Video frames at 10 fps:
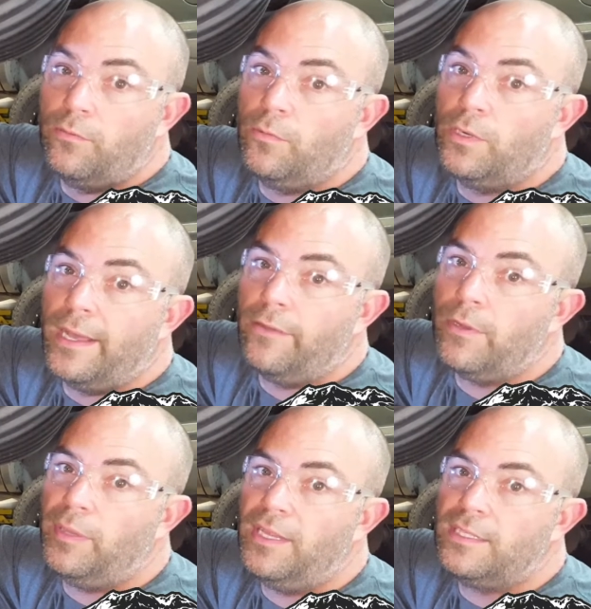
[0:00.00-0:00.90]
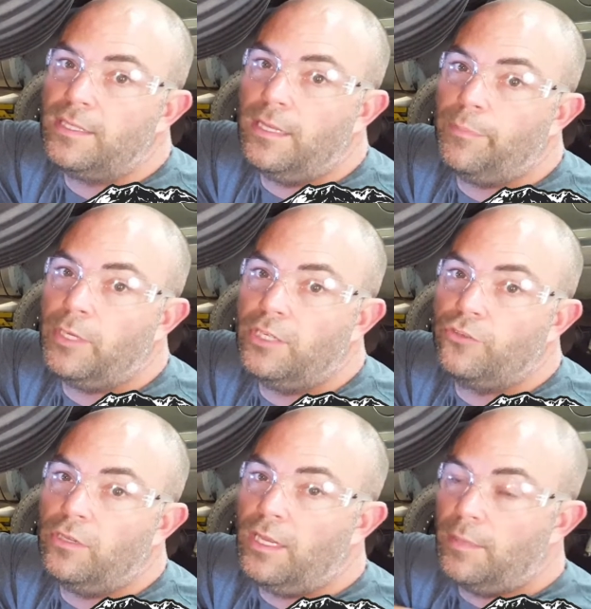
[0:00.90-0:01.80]
We're not replacing the upper
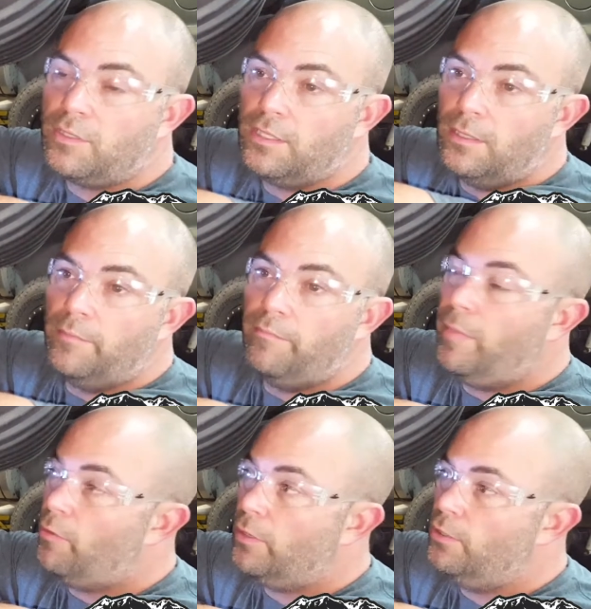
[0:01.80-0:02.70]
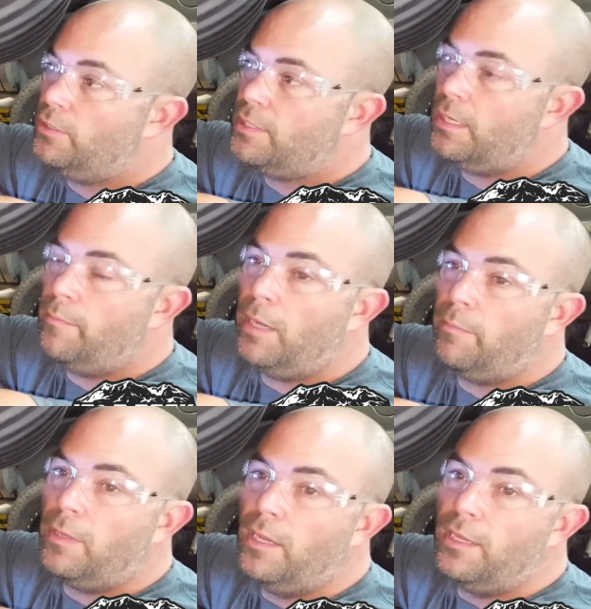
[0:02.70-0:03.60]
control arms, but we're loosening them
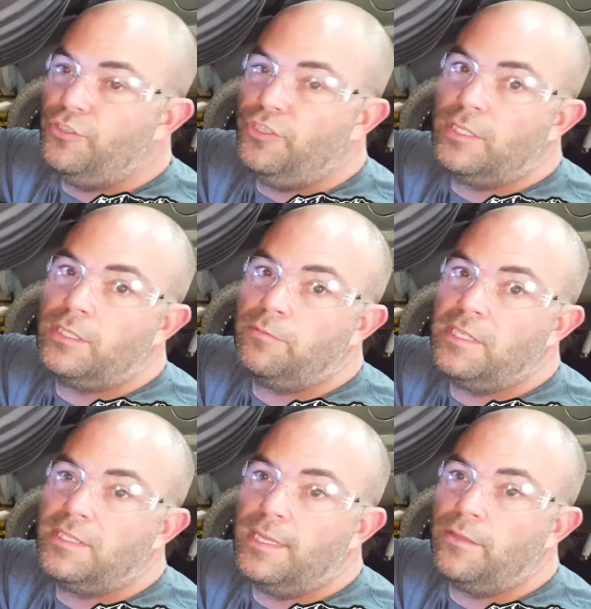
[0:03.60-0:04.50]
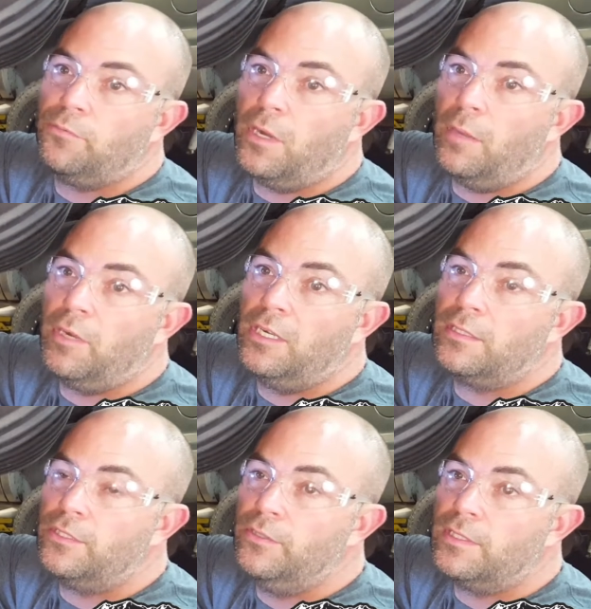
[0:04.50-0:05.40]
up just to reset the rubber
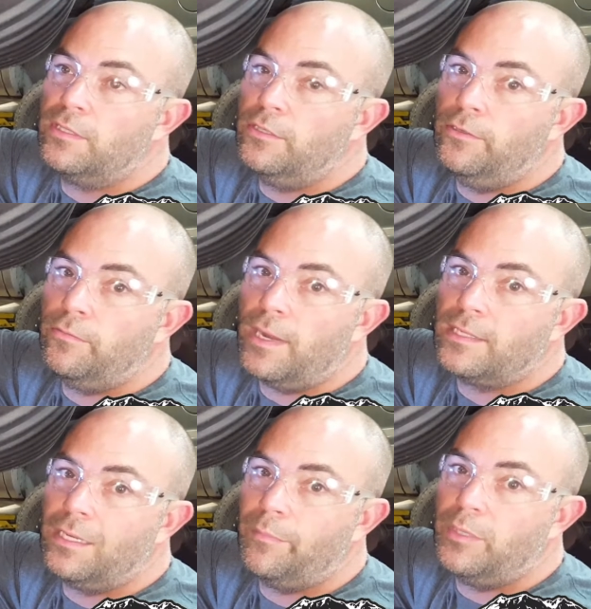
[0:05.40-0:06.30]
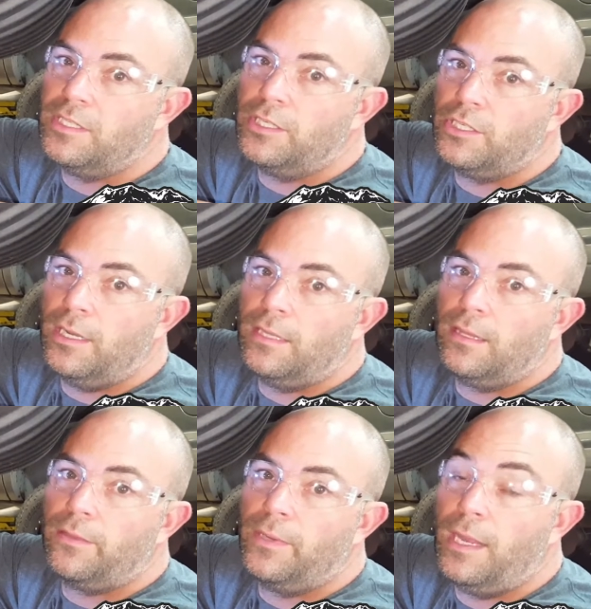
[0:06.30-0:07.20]
to its new resting position at the
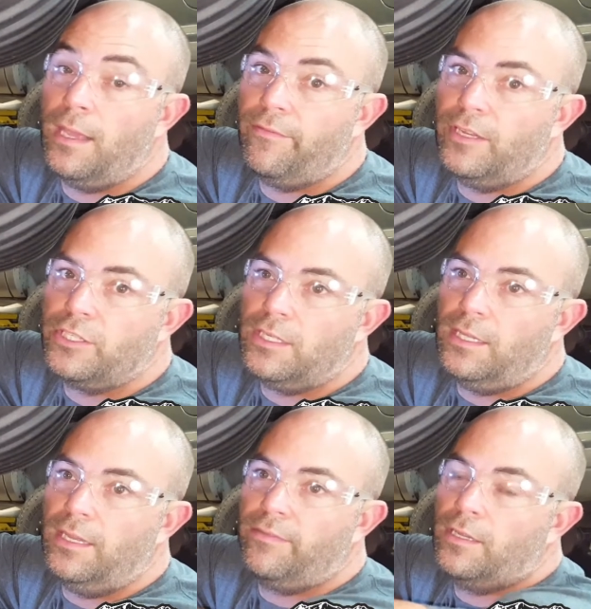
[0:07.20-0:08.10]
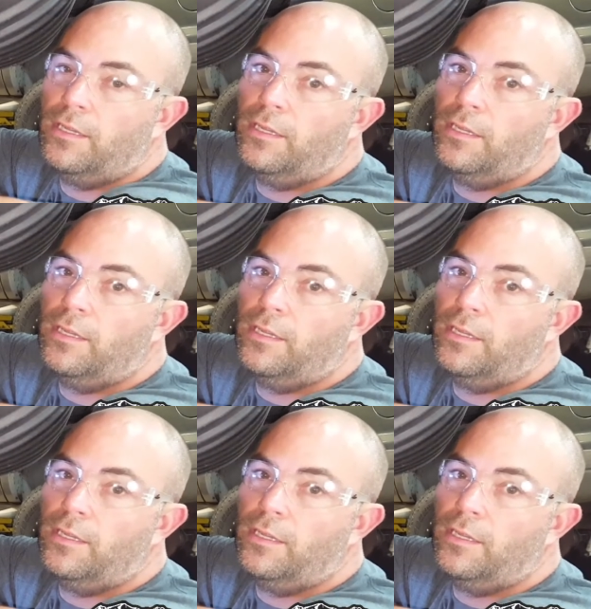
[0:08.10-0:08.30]
three and a half inches of lift.